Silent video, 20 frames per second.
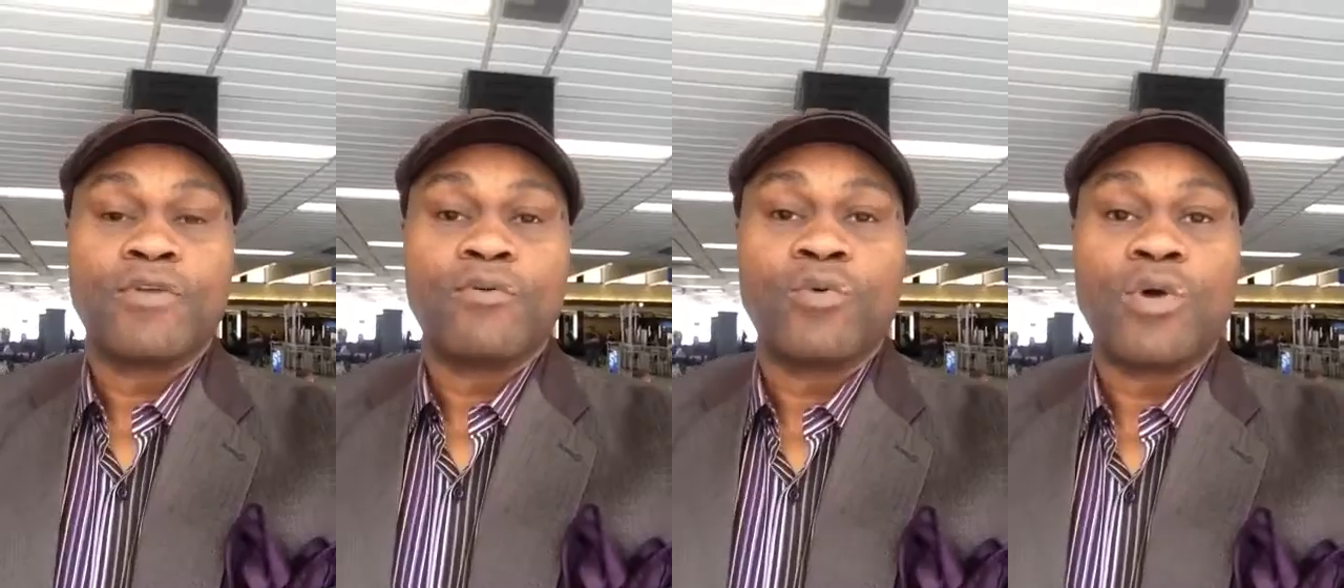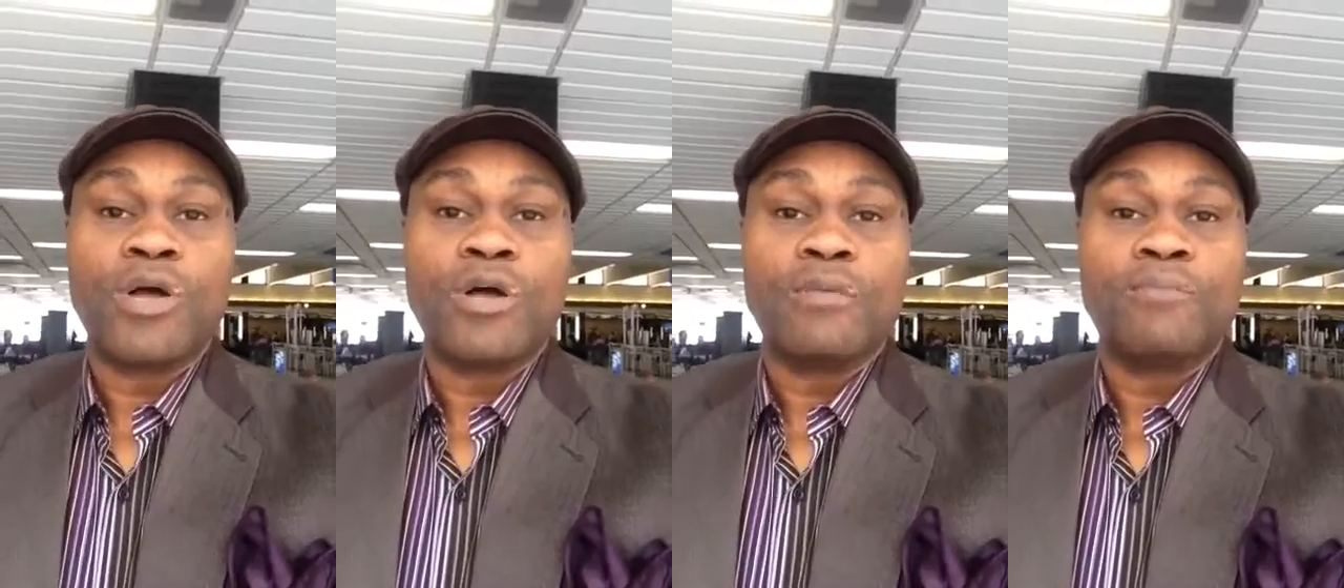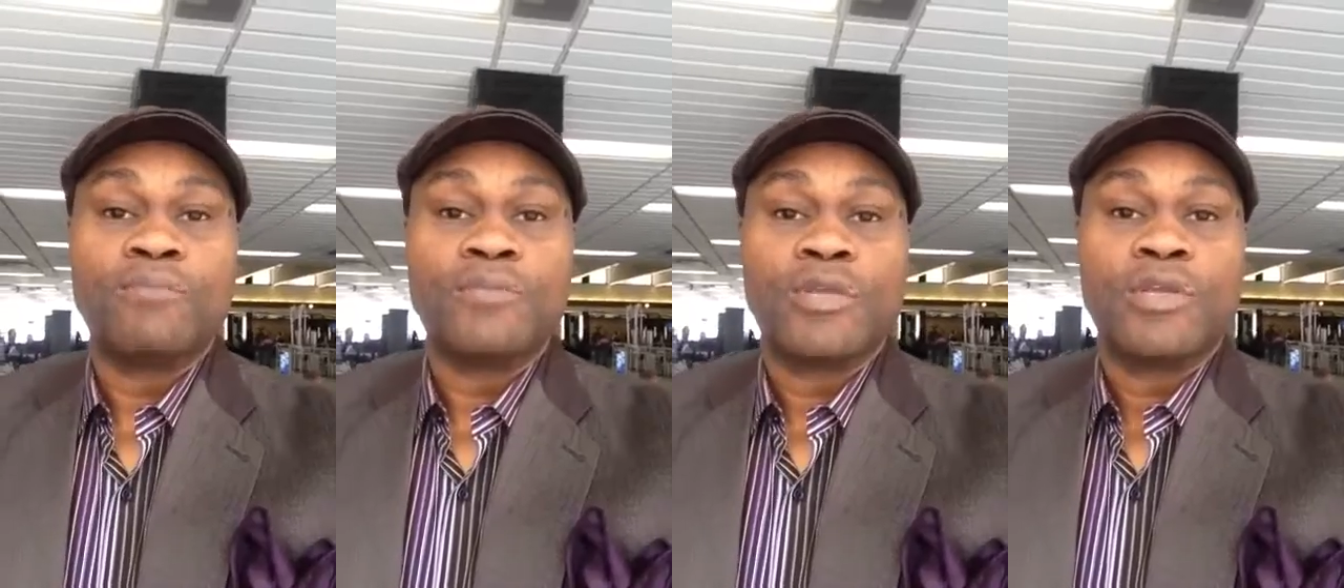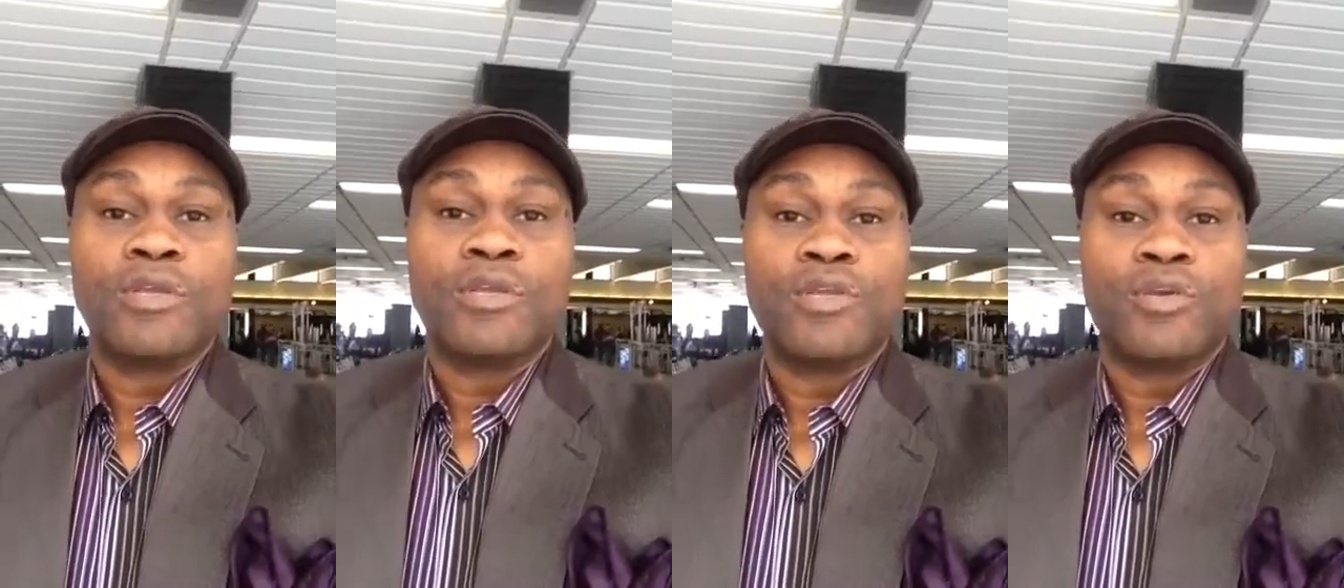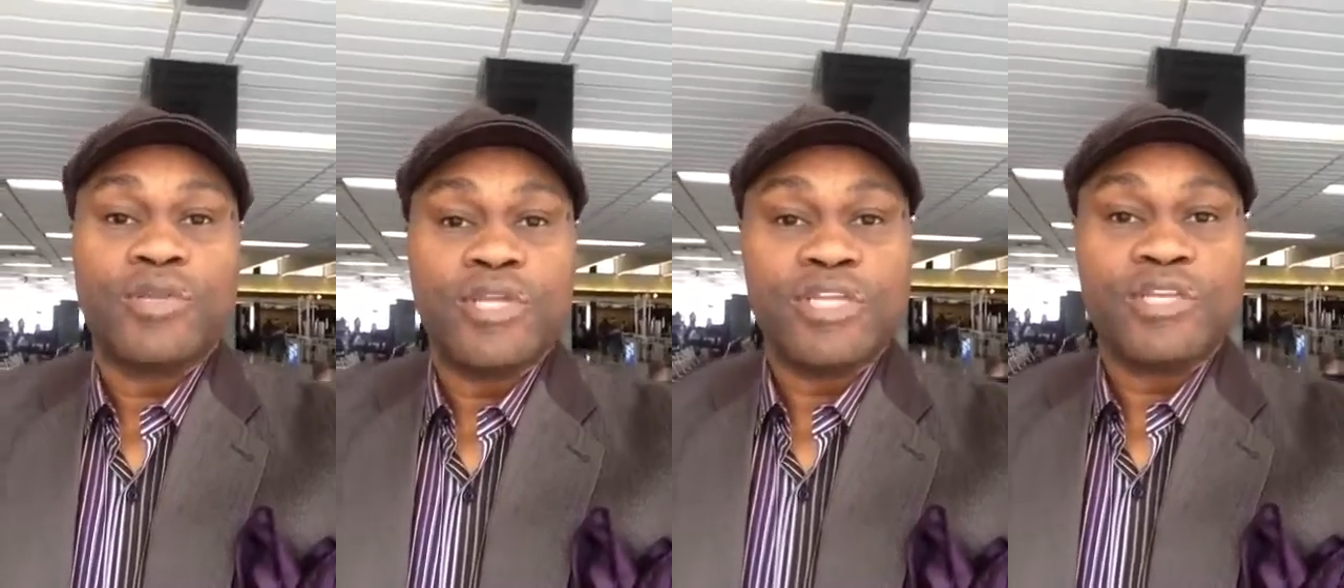Well,
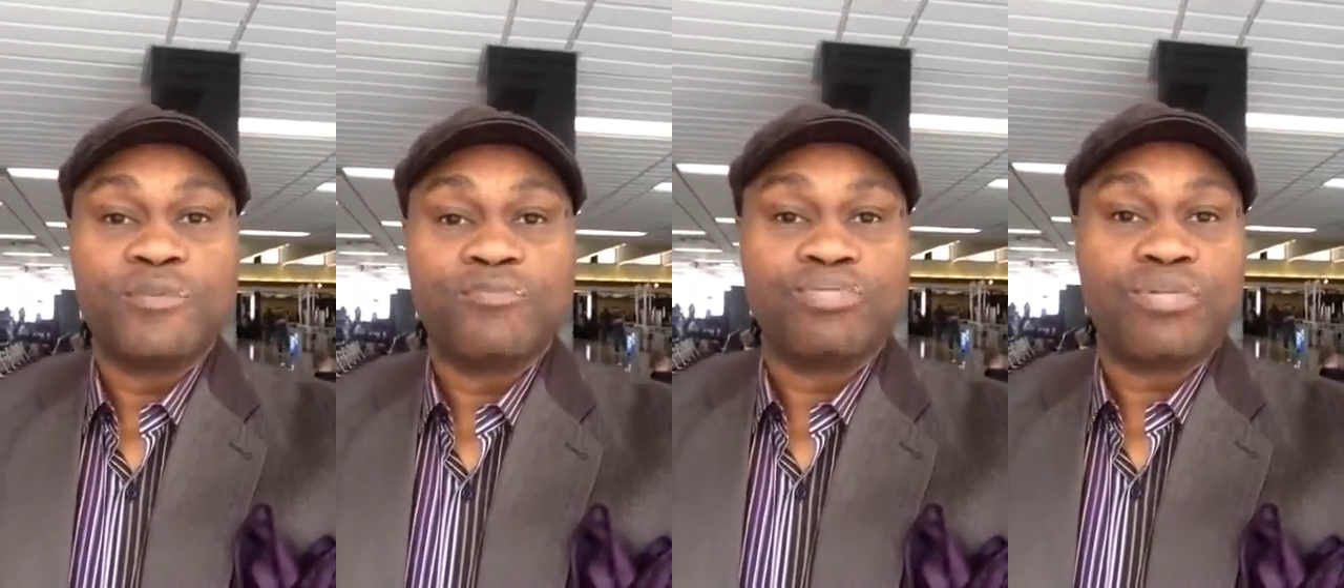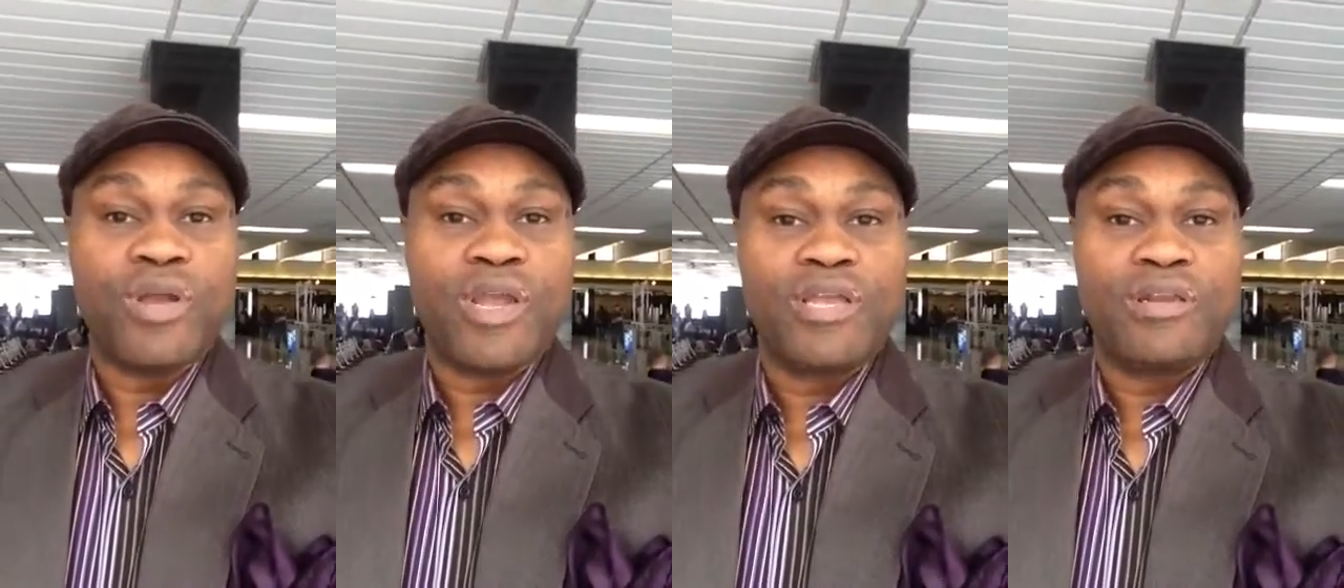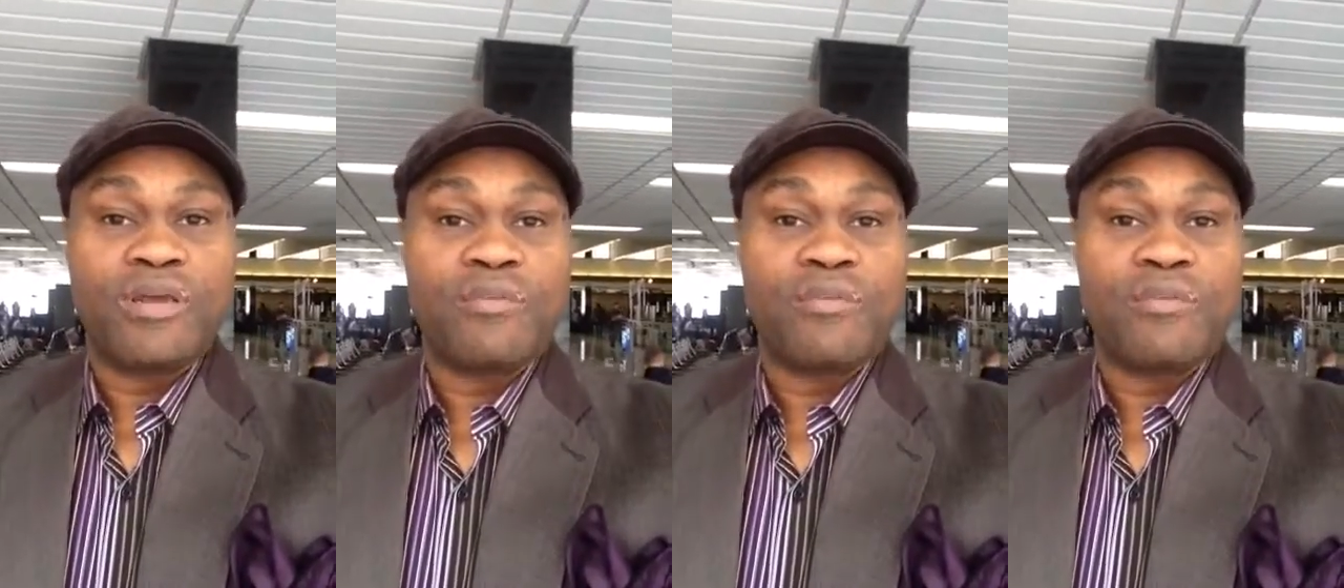you need to pray,